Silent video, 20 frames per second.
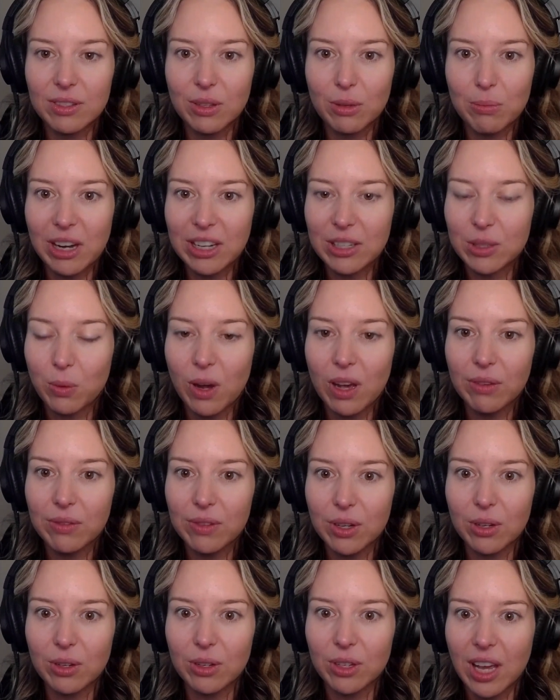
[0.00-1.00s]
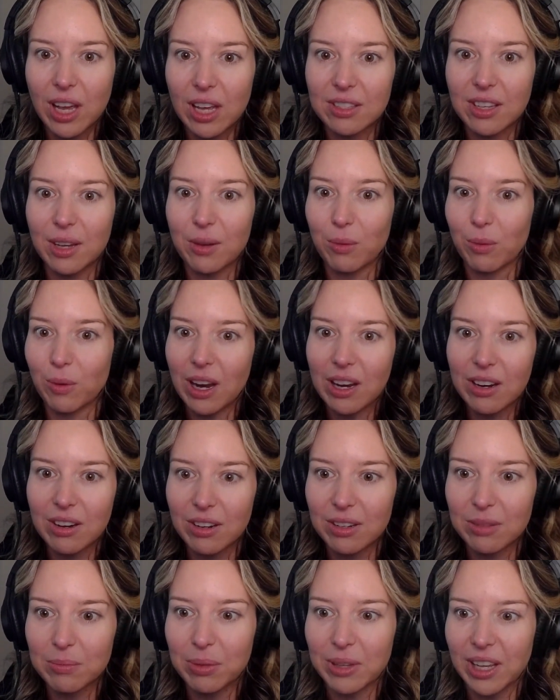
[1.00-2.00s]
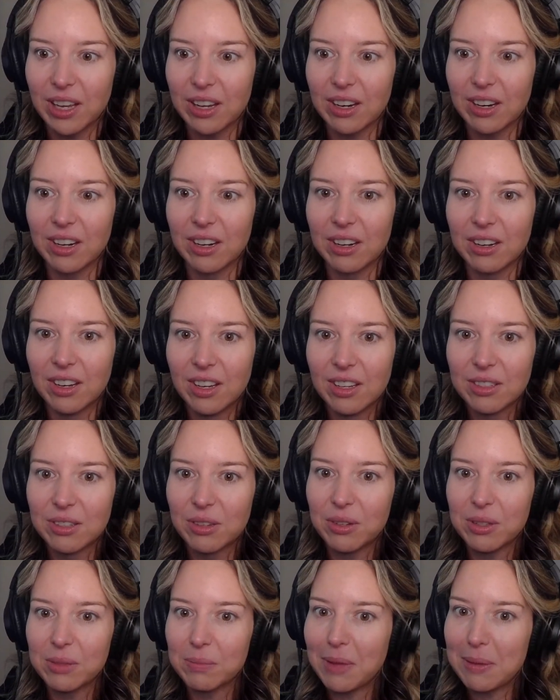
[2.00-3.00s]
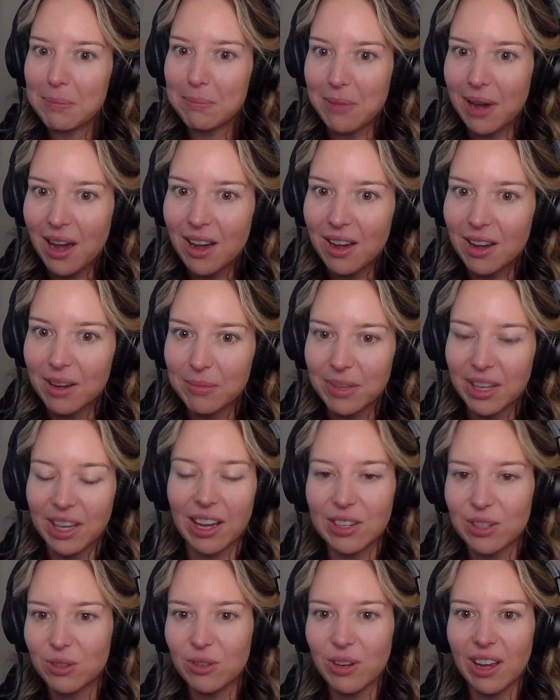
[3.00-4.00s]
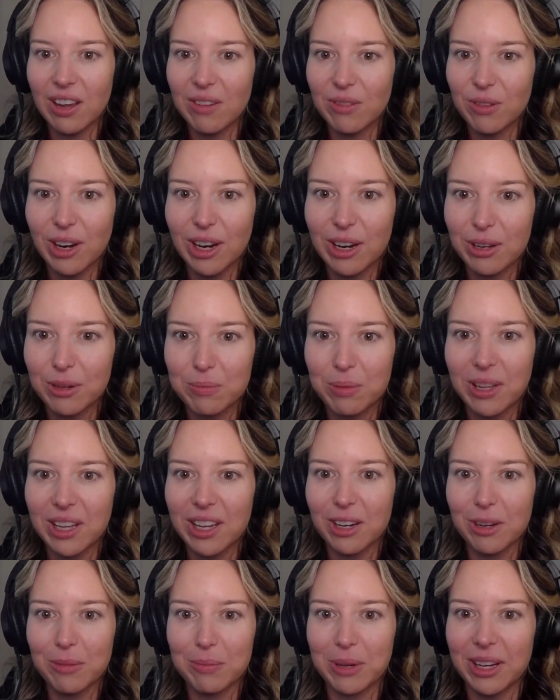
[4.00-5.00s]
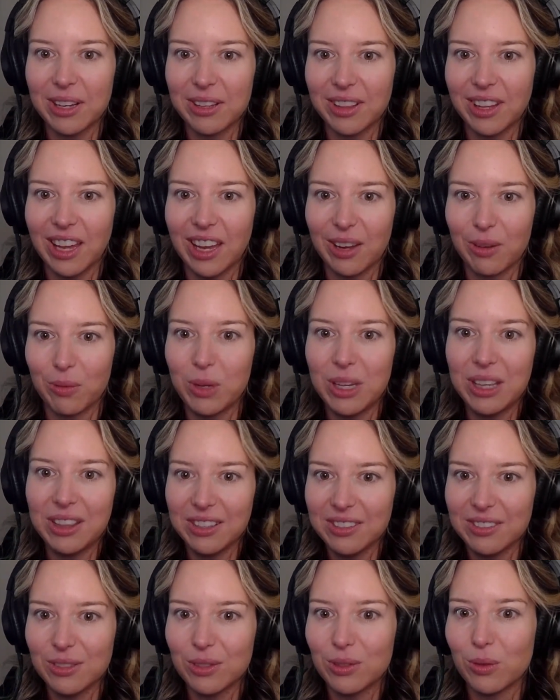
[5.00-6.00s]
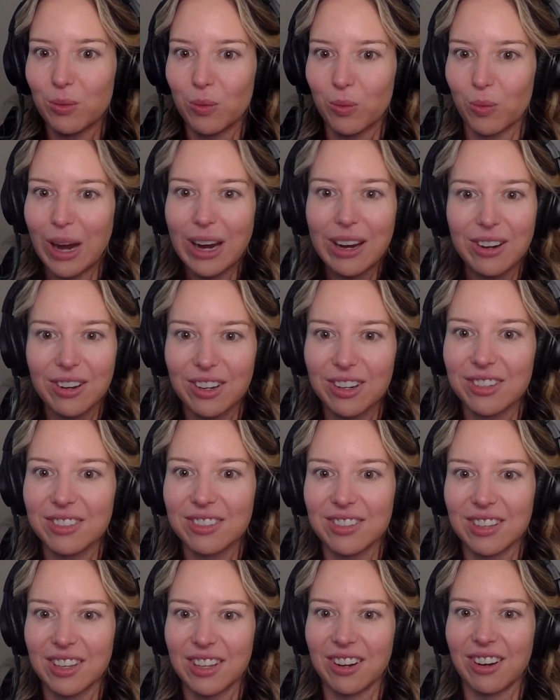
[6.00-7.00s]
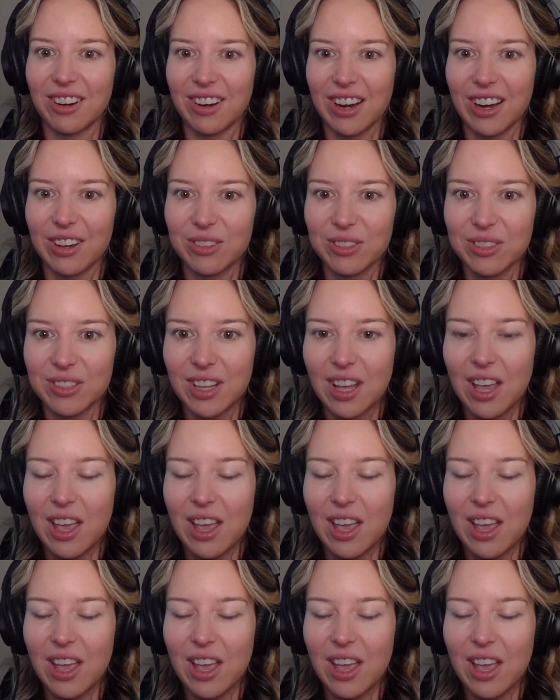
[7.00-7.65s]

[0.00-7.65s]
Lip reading: So my 12-year-old has a record player. So does my mom. Like, I do not have a record player, but like, we listen to records in our house.